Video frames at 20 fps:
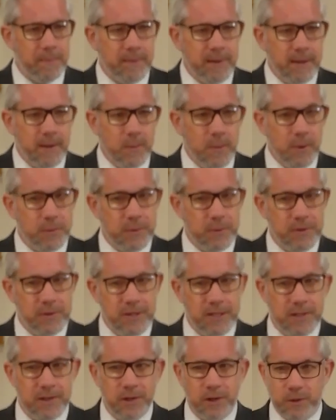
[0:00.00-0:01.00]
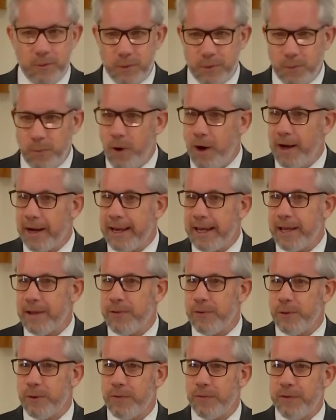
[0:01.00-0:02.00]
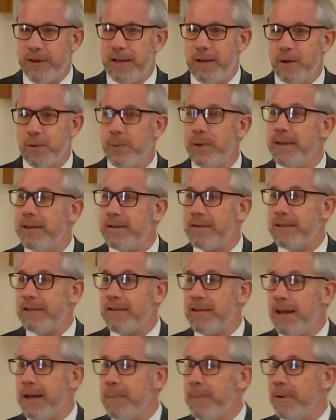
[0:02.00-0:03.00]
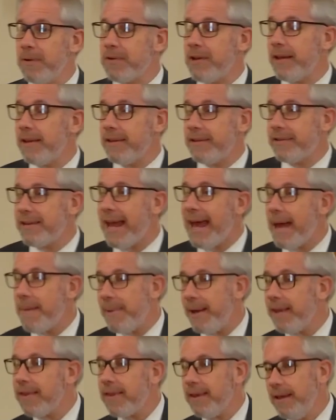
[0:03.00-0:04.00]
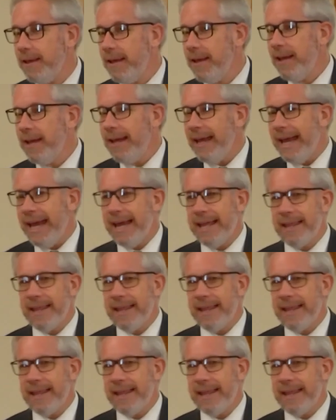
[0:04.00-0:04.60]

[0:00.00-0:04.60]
was when Jesus was walking through the field with his disciples on the Sabbath, and